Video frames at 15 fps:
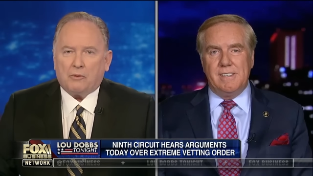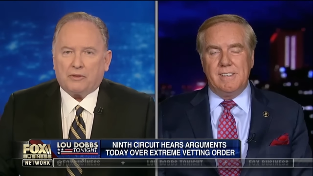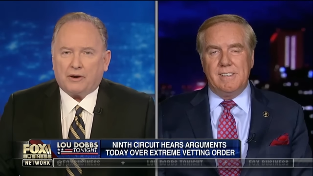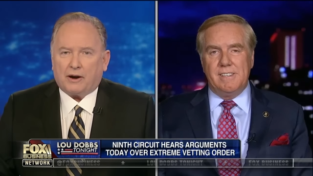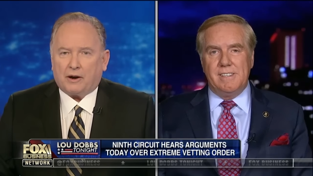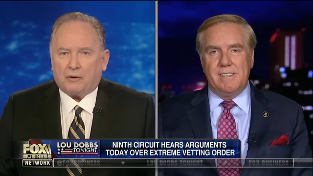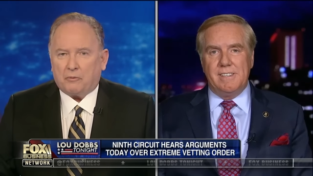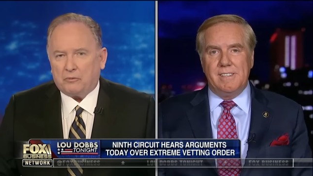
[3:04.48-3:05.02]
Speaker 1: with
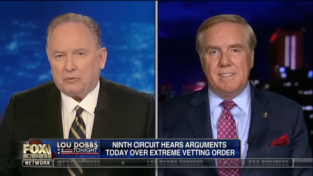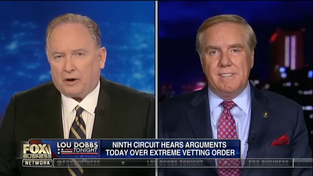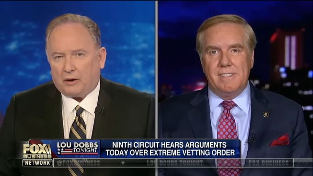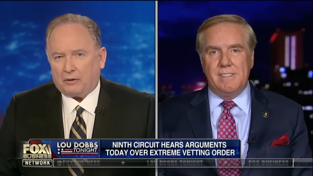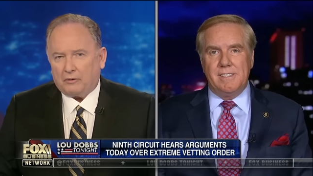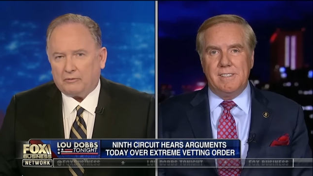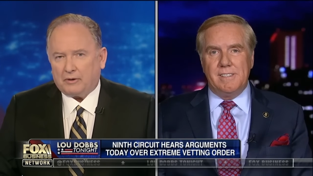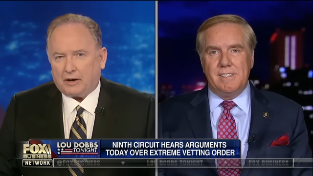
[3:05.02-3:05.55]
our
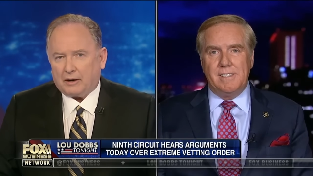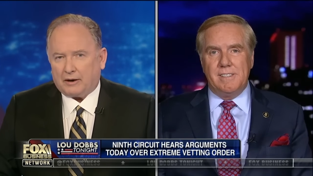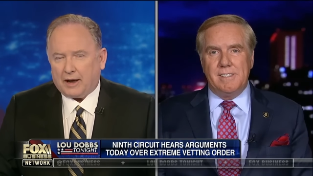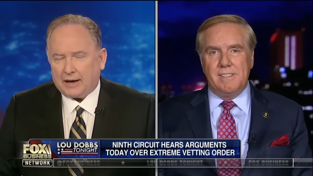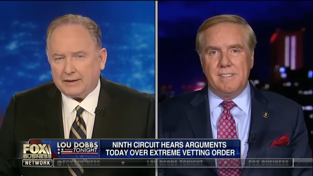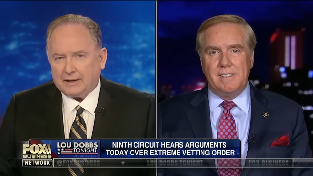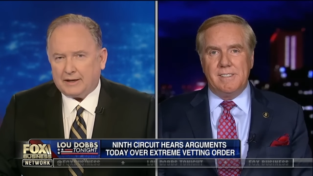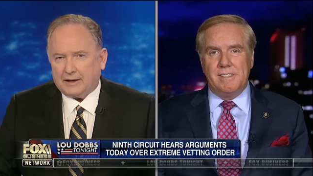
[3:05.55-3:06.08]
our, our
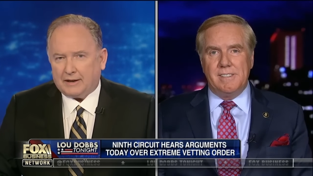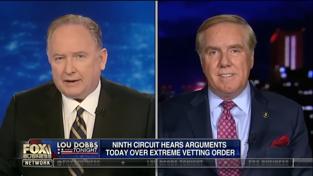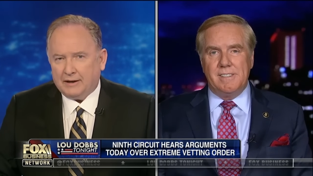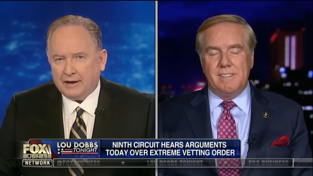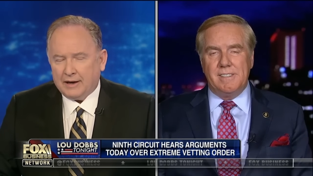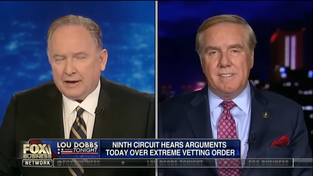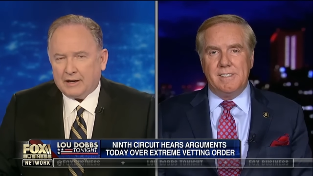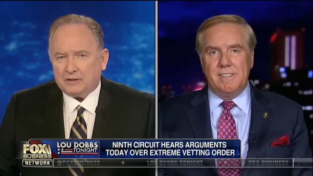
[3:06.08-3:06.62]
idea,
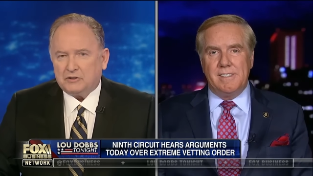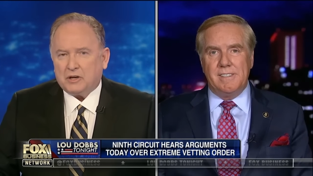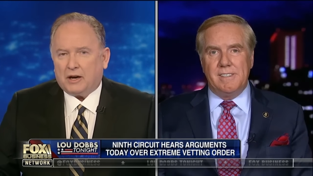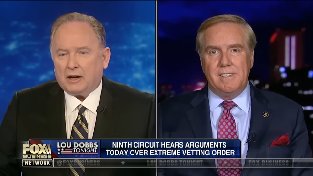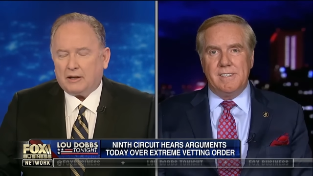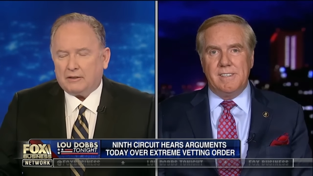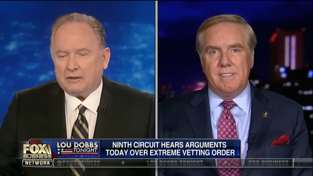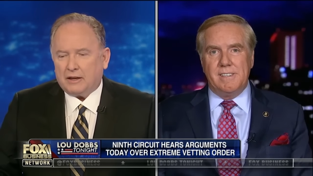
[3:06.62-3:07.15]
ju
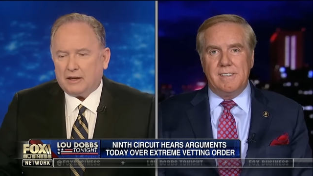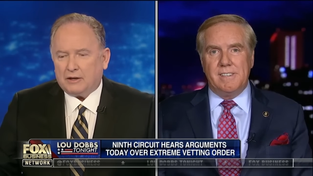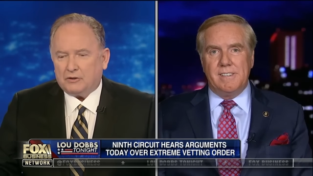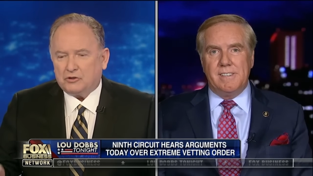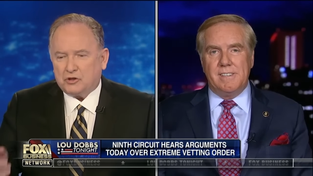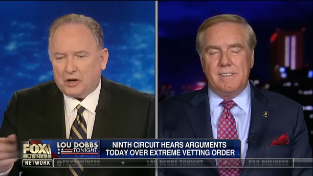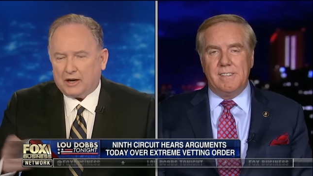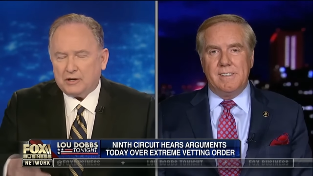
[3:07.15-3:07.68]
the
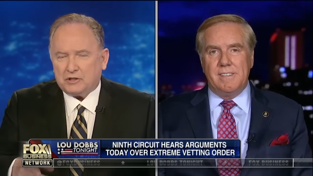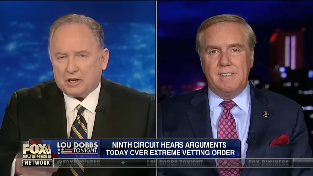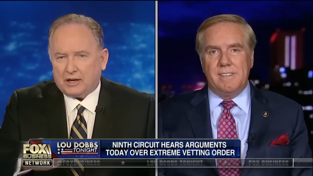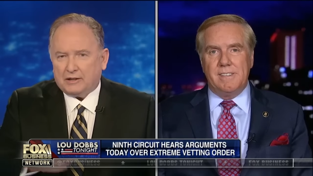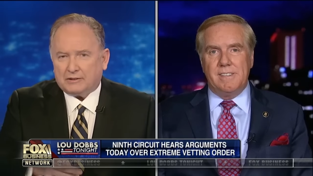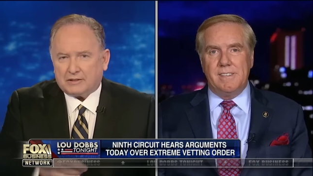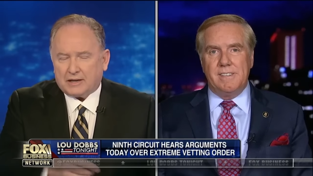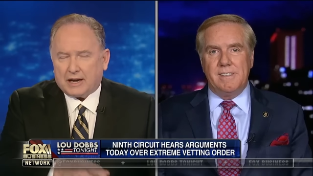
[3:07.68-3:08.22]
judge
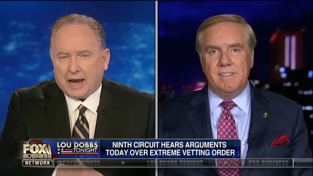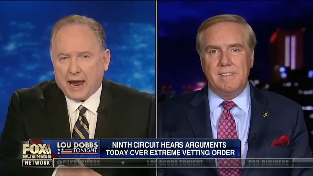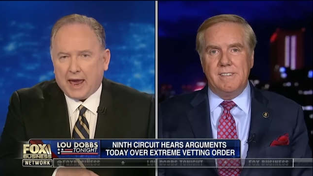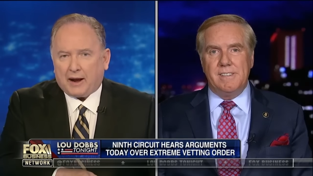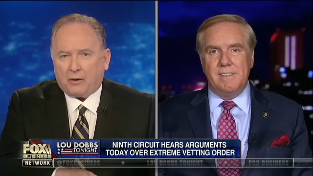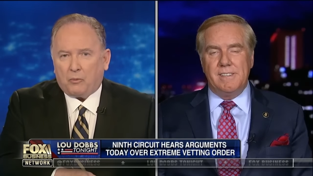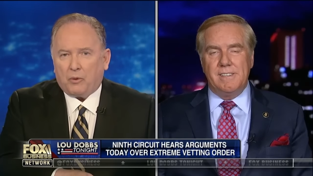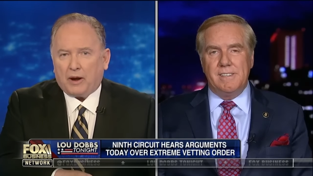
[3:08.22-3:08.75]
in
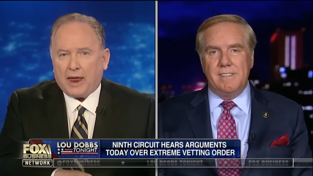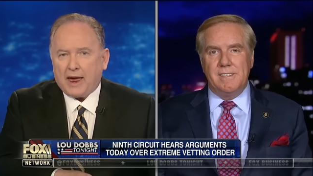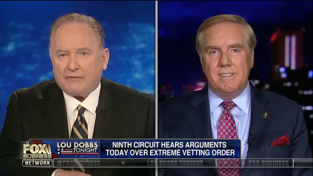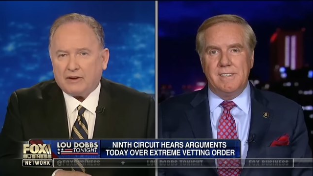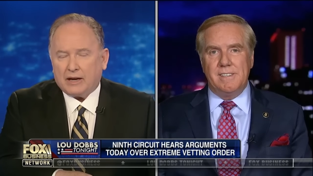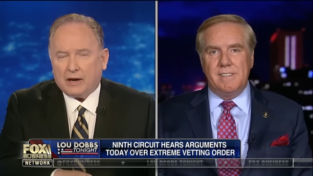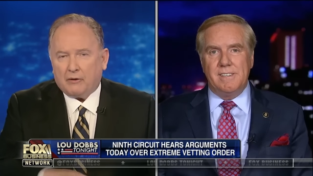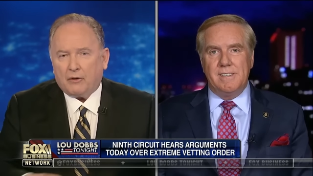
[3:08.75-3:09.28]
Seattle will have
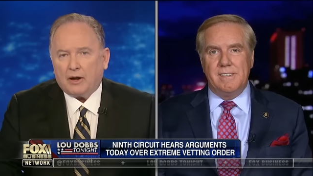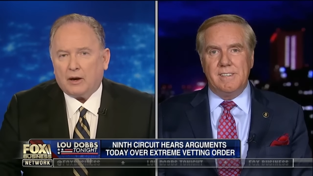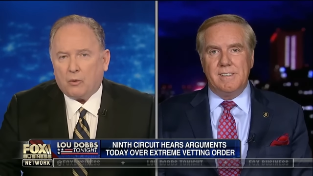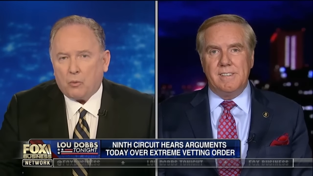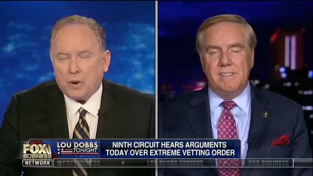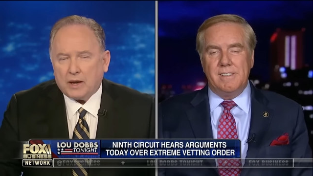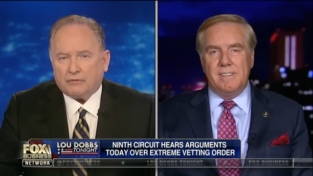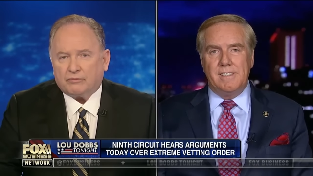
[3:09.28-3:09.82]
a hearing a
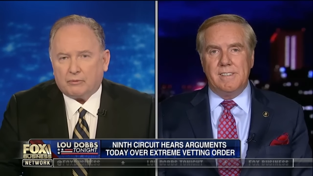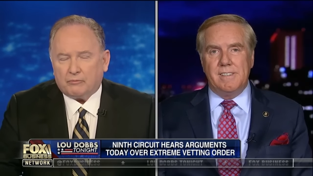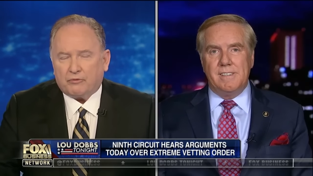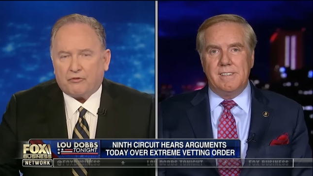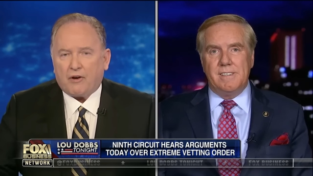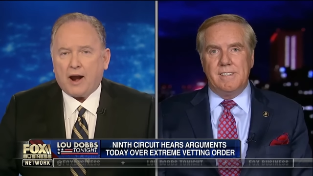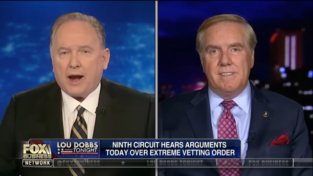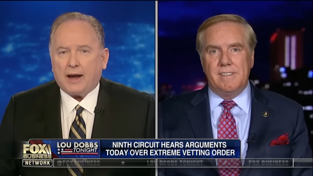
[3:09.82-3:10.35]
week from
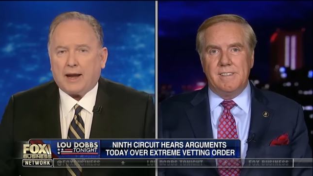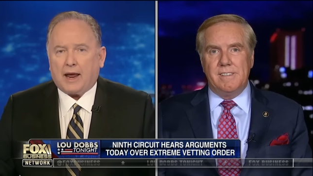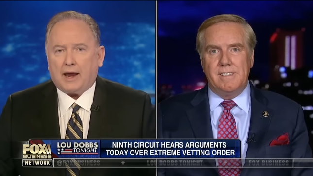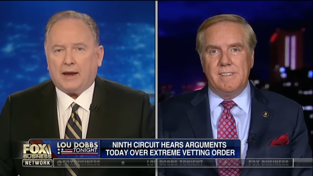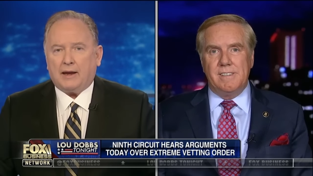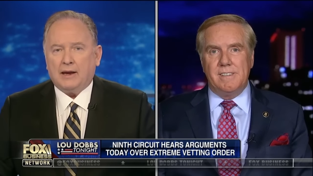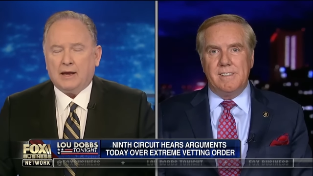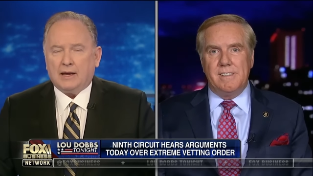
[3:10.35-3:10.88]

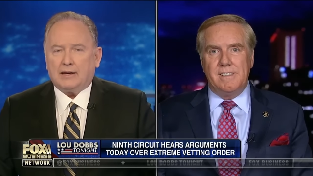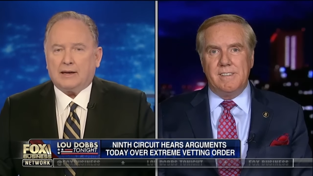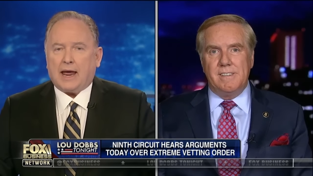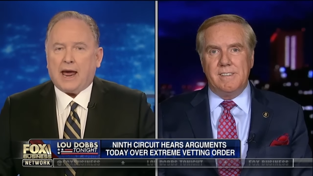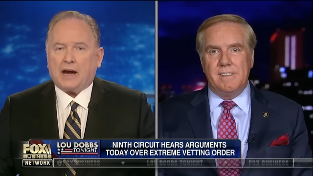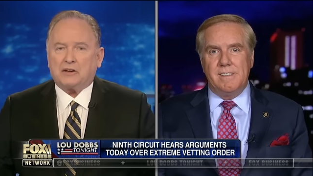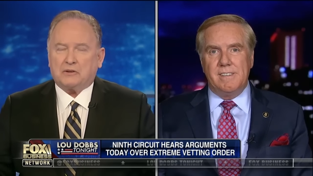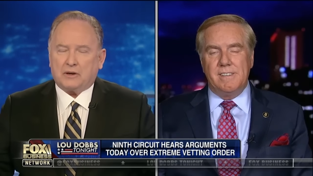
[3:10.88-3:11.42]
Friday to
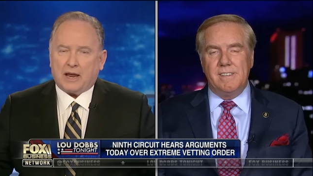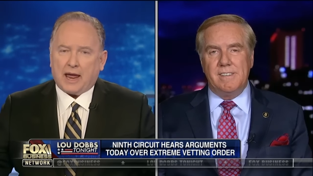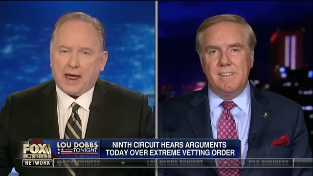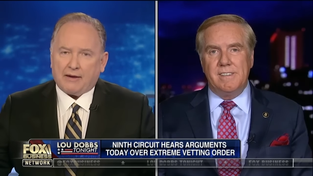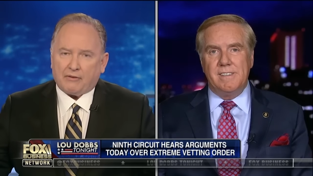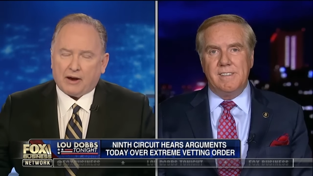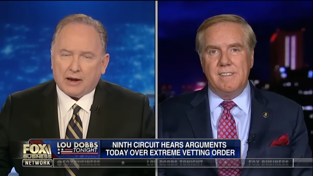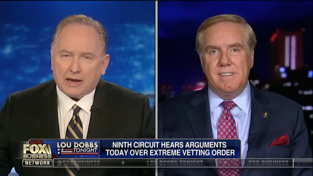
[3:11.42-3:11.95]
actually
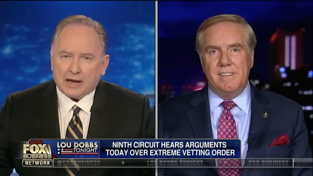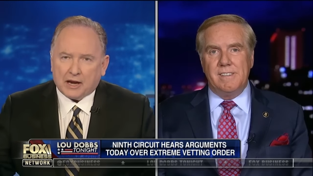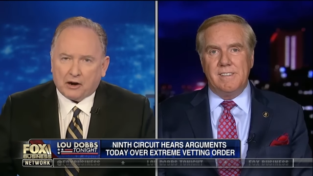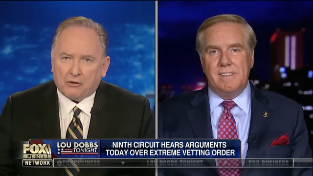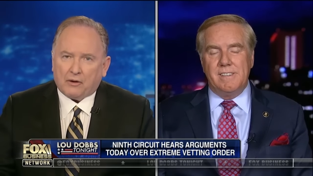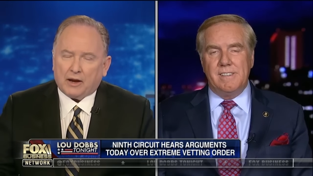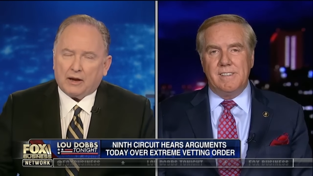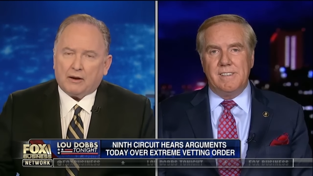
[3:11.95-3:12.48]
have a
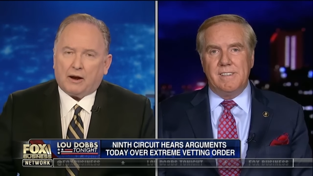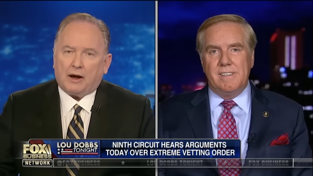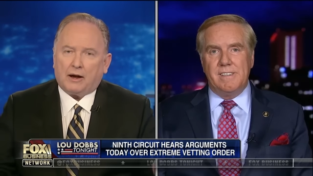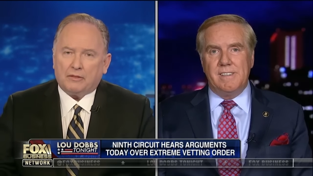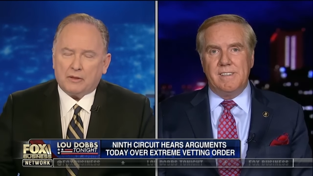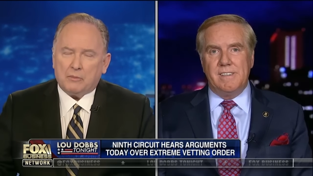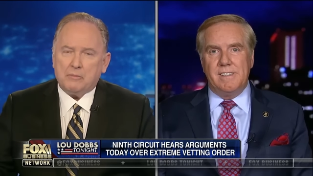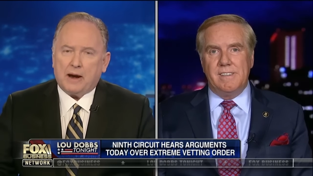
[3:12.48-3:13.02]
hearing
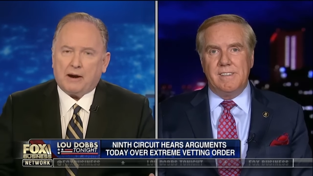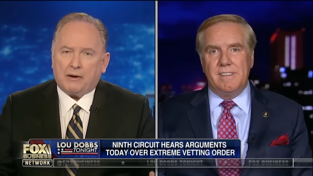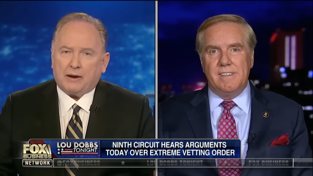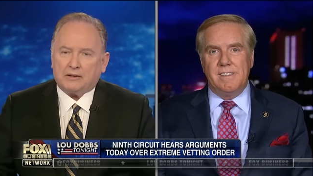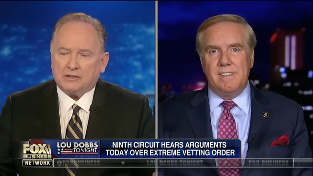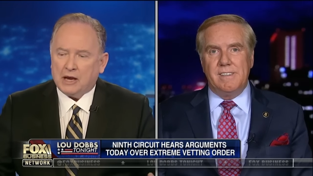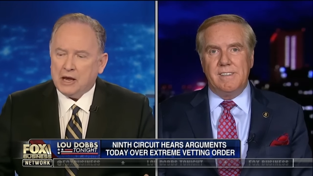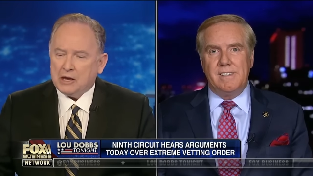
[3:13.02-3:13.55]
on the
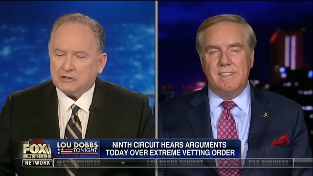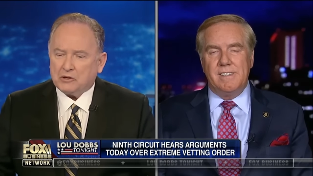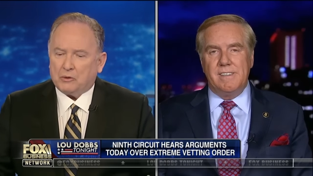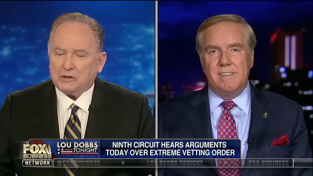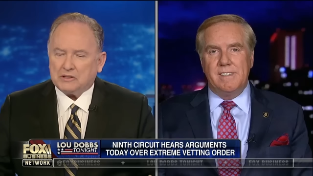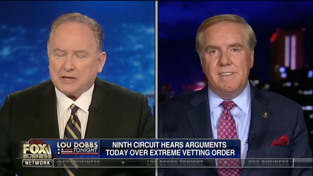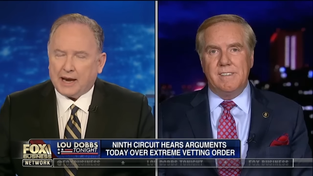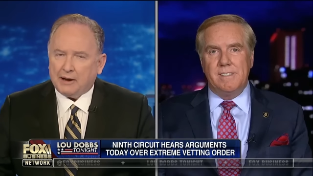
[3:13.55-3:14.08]
merits. So
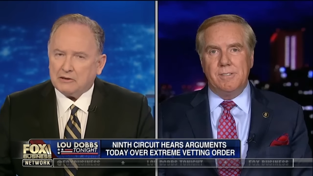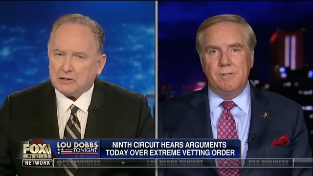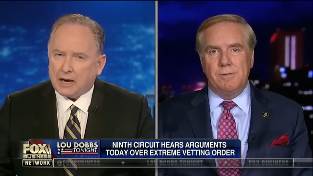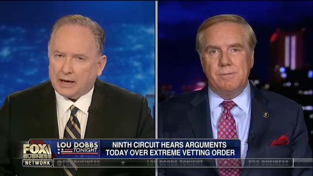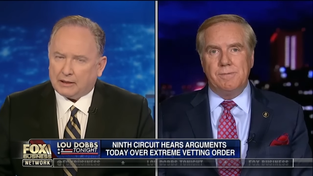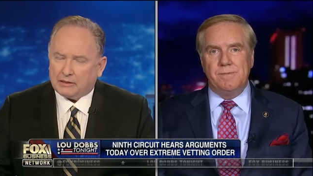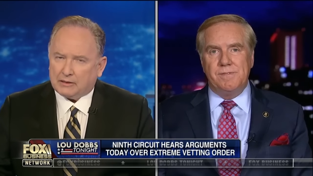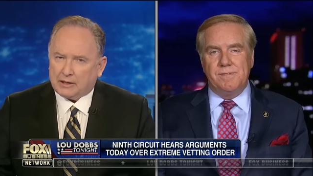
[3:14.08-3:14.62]
it sounds
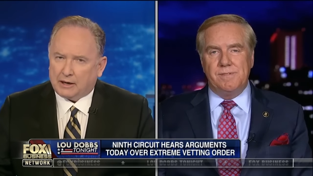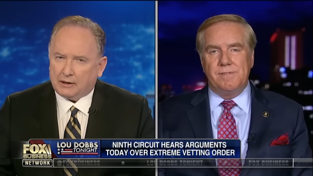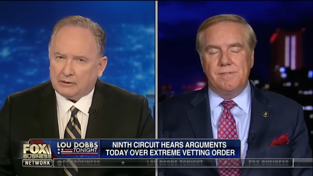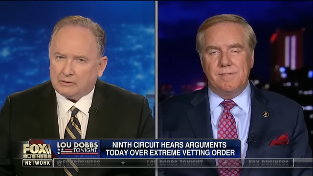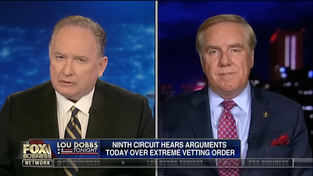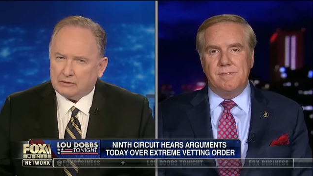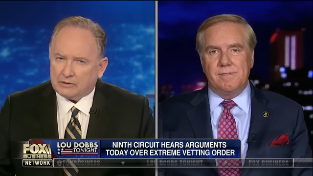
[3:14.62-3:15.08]
like they're